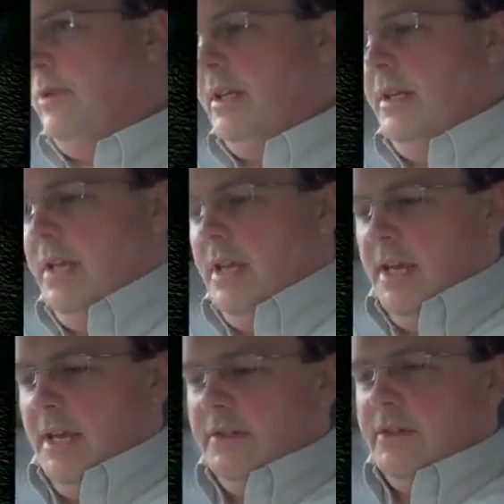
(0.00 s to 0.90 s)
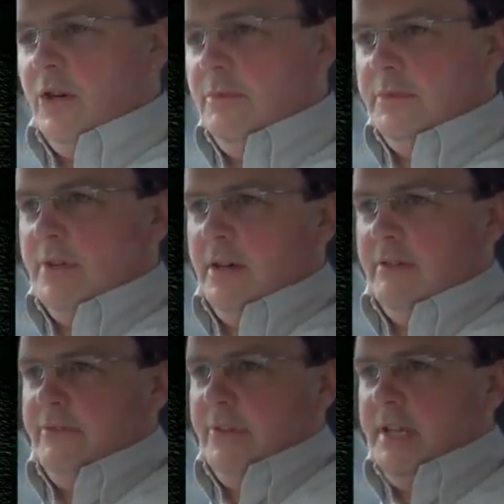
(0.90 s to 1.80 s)
wheel, in terms
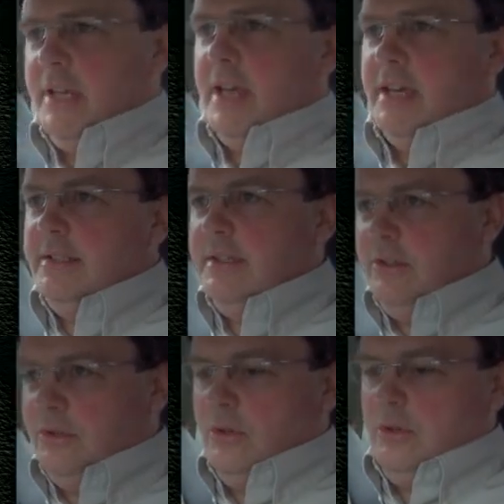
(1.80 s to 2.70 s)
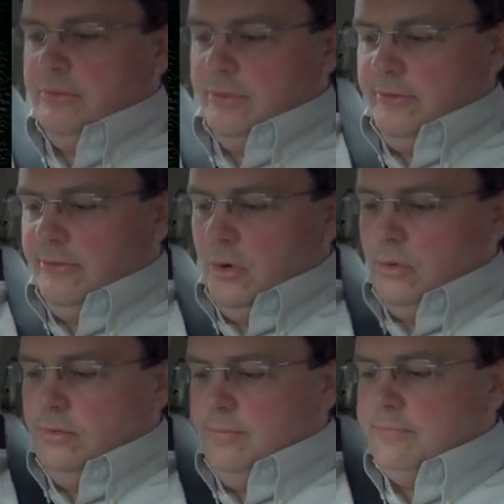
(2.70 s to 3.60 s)
of it has the controls for the
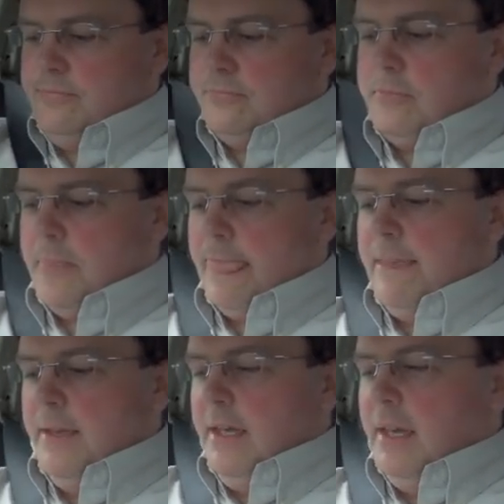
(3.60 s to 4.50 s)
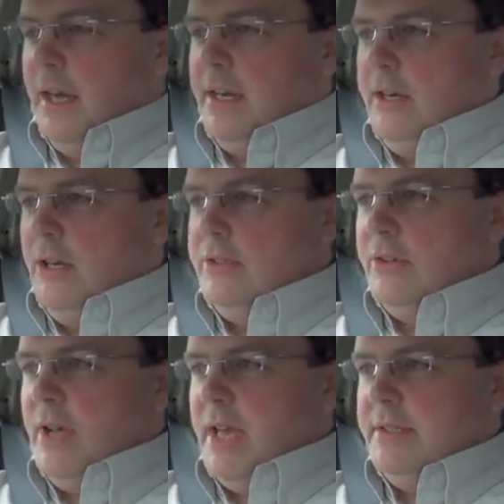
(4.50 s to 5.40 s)
phone, and it
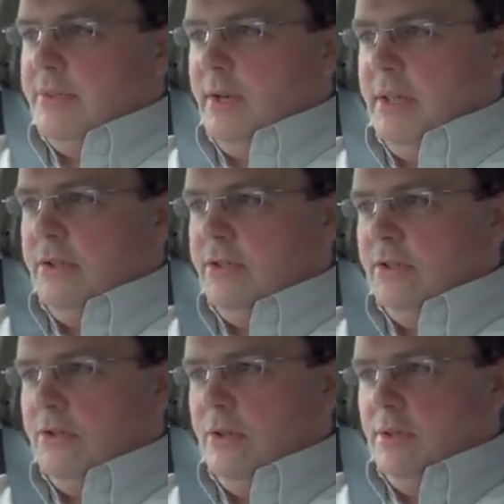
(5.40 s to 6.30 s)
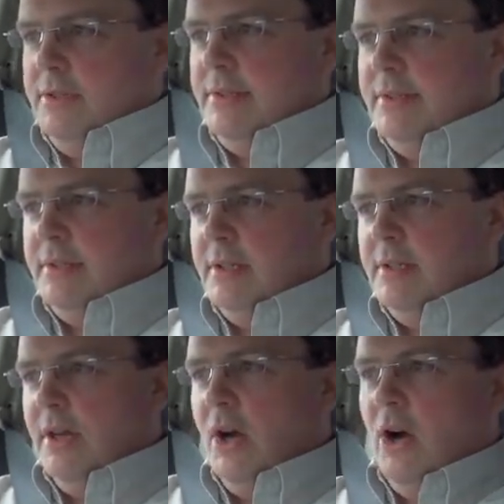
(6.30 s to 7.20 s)
also has the radio controls
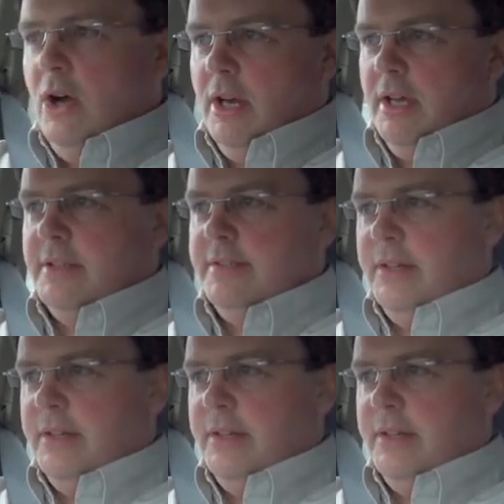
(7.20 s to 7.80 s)
all on the